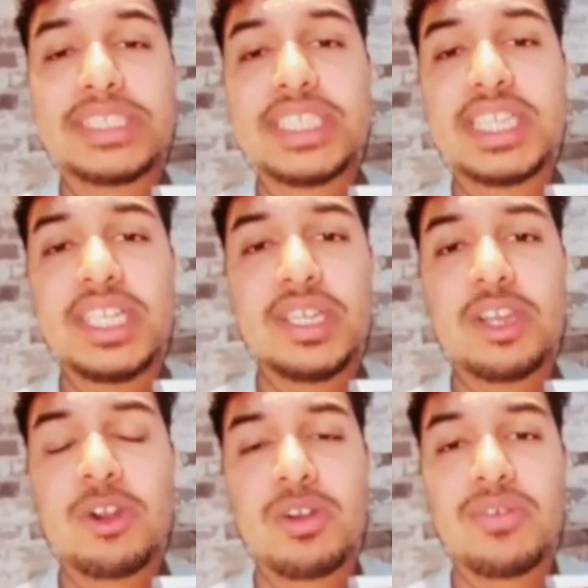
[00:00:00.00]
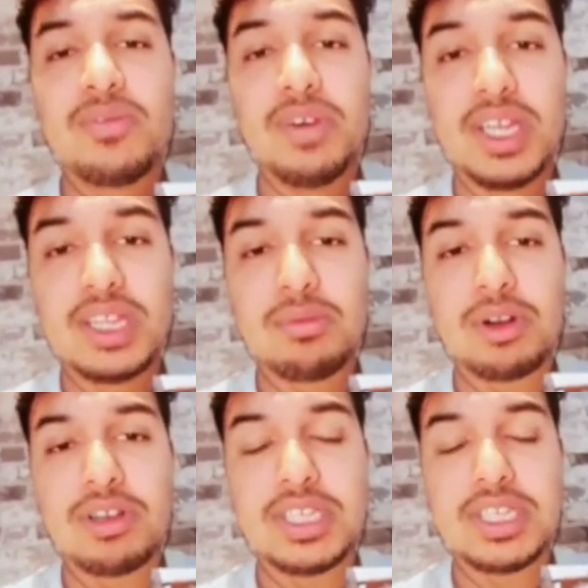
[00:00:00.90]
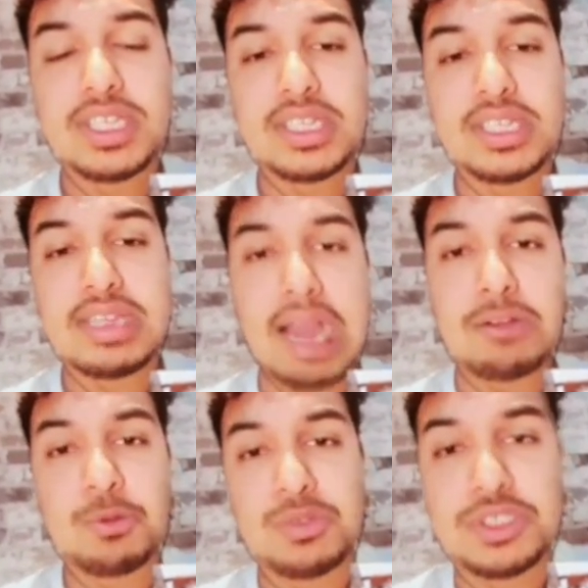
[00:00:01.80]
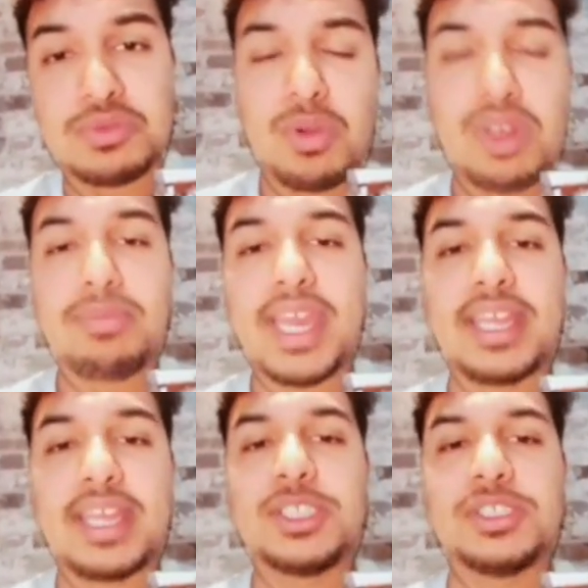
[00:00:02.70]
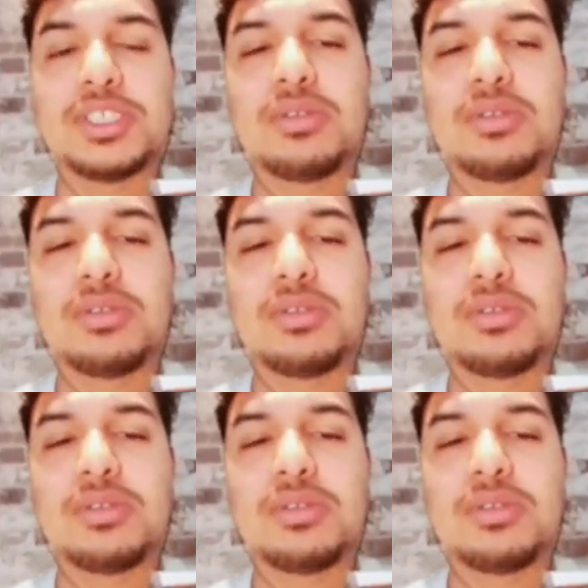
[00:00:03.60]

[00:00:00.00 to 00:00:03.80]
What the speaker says: basically convert the marker down to a smaller package.